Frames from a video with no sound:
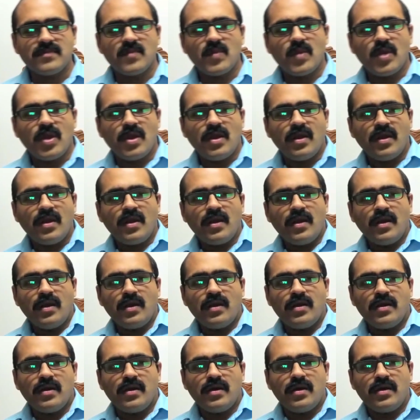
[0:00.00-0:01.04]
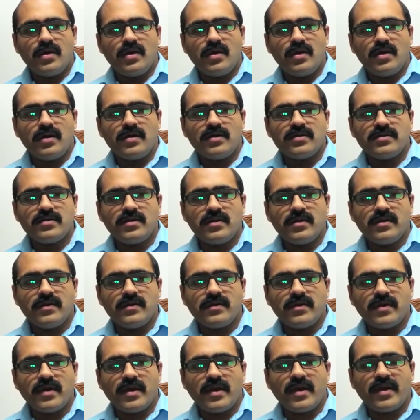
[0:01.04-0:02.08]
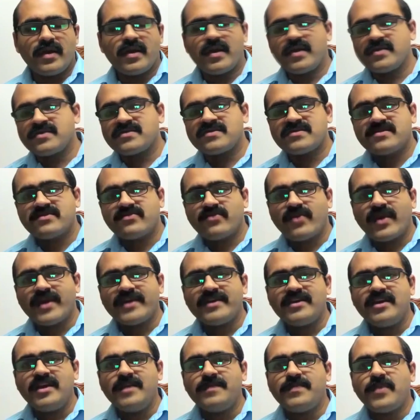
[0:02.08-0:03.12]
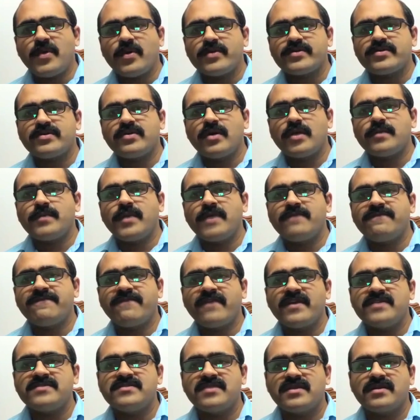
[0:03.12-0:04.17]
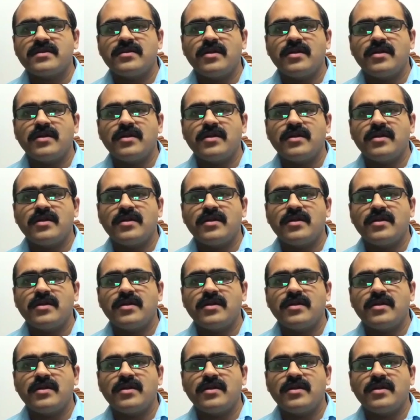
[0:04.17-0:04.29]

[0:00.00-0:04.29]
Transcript: As rightly pointed out by French economist Frederick Bastiat,